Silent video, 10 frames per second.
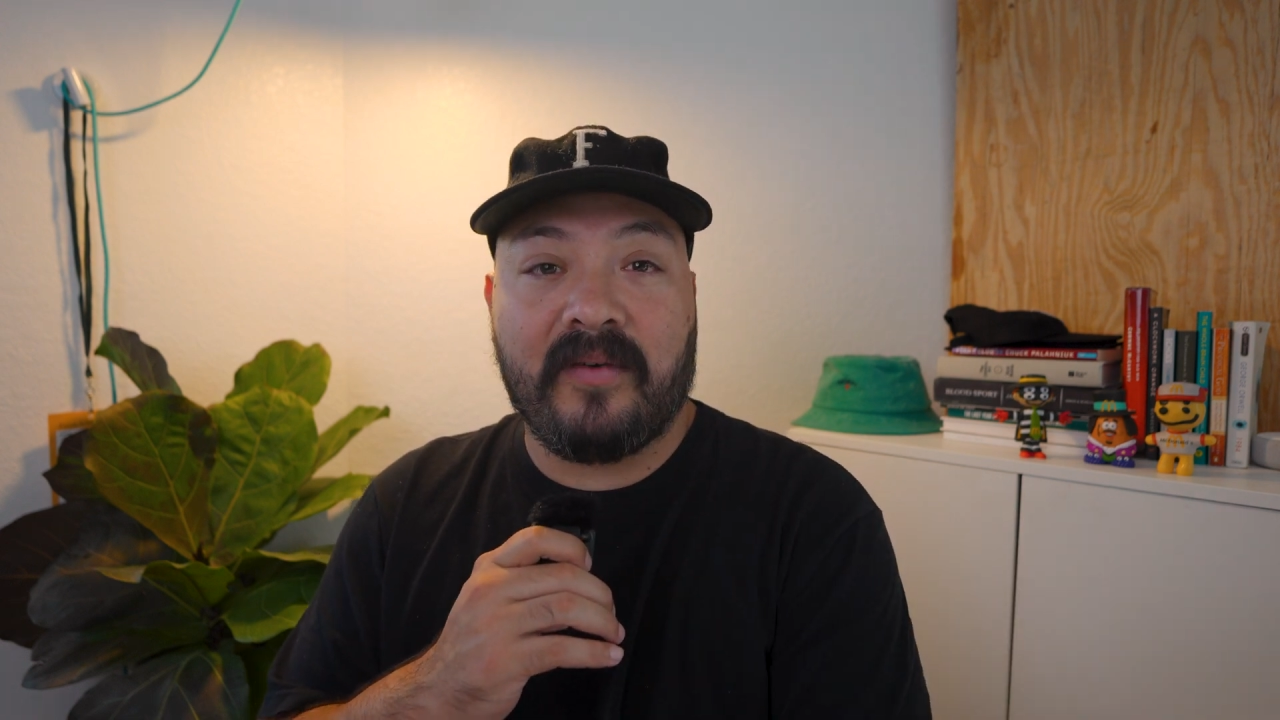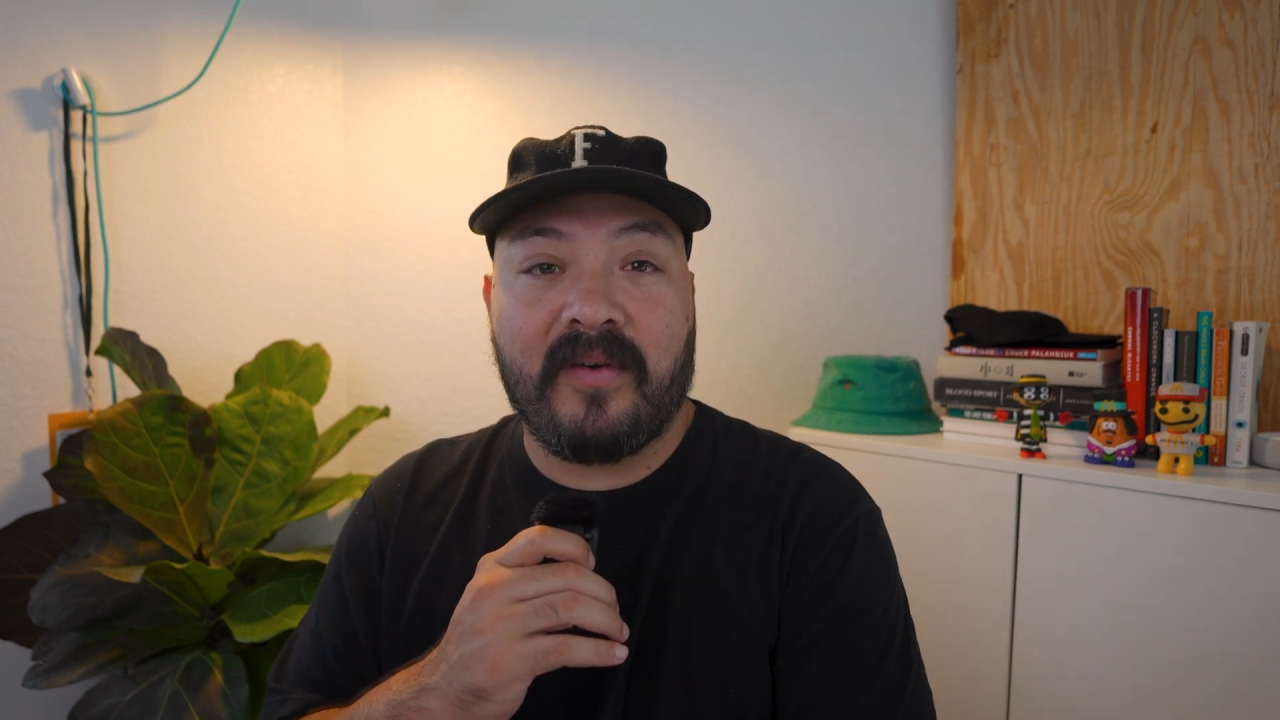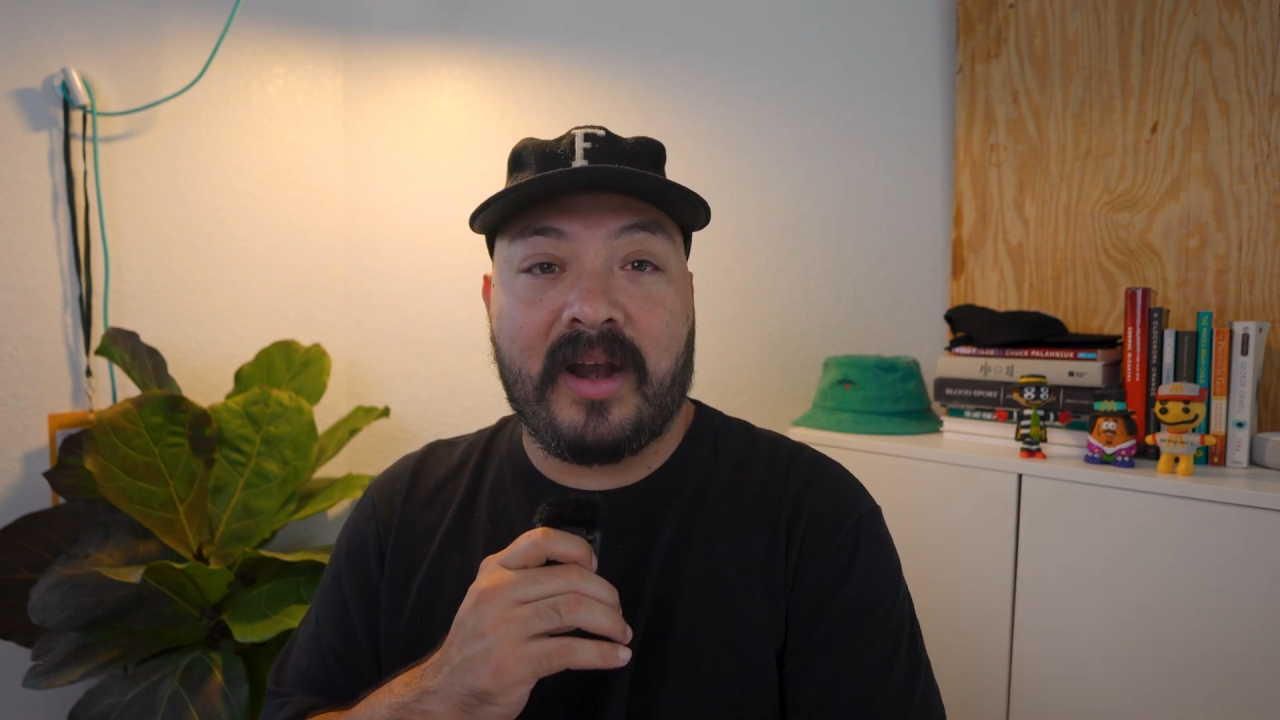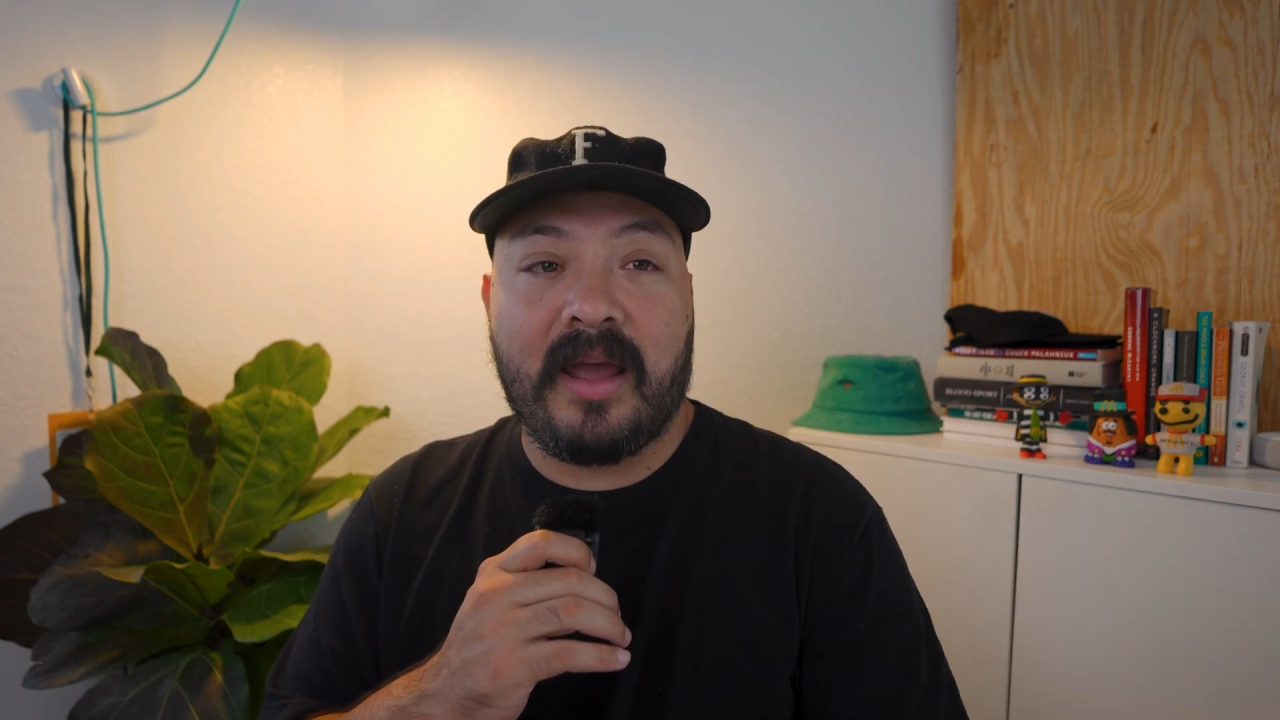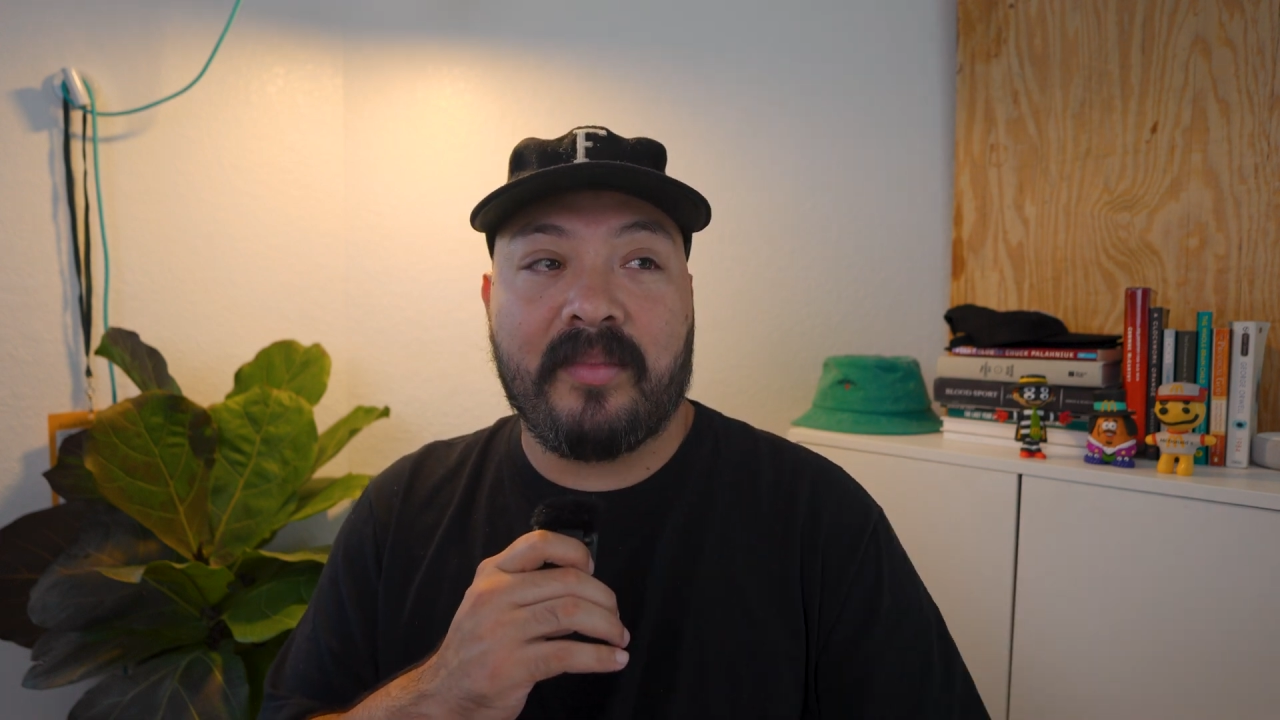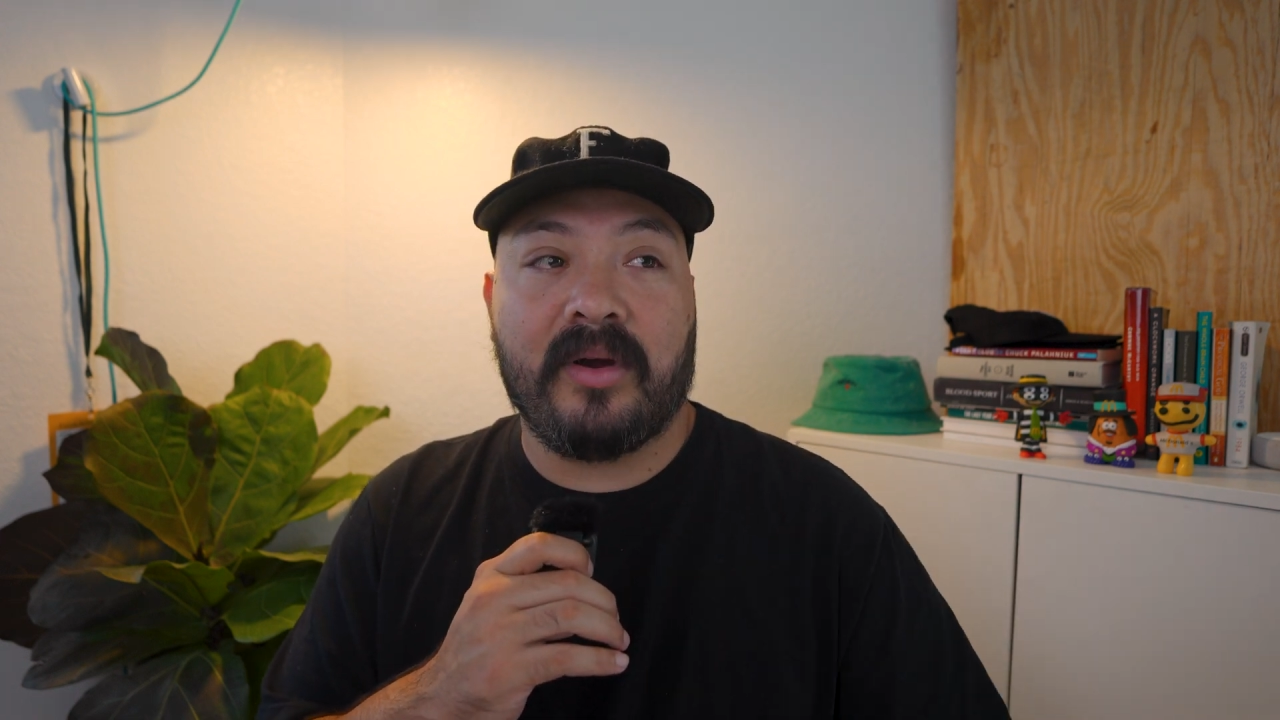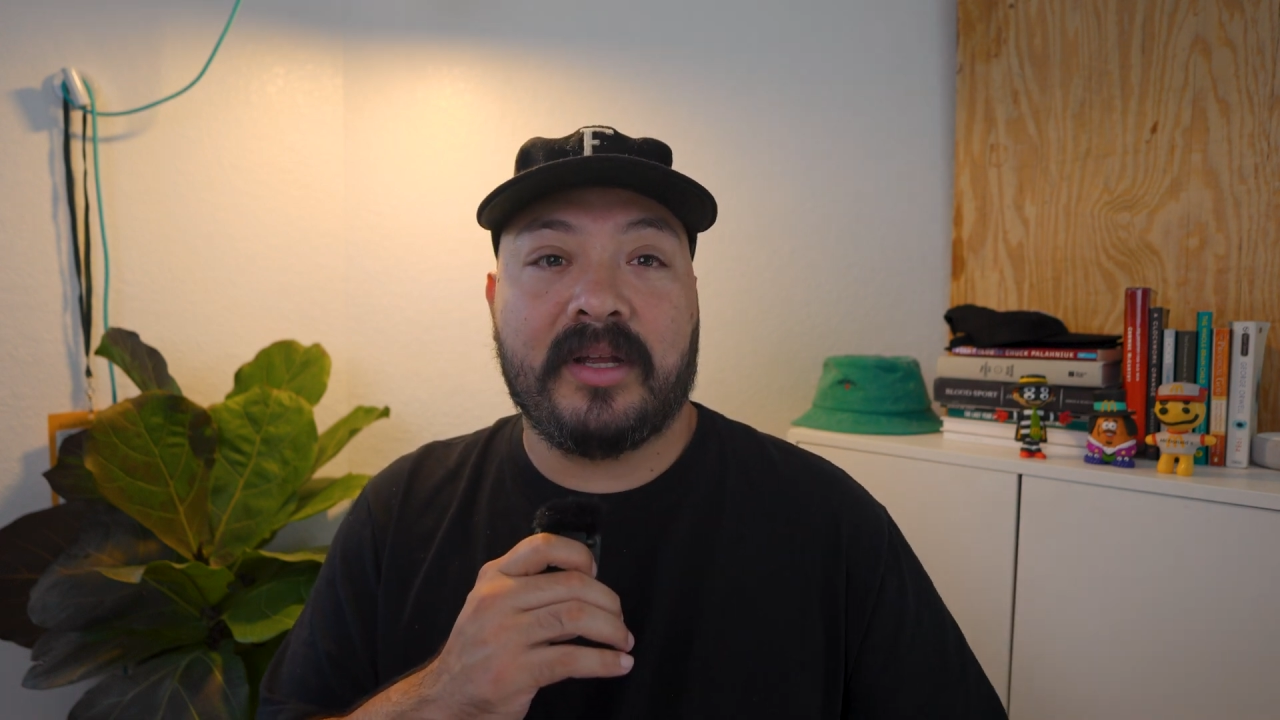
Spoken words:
for neighbor.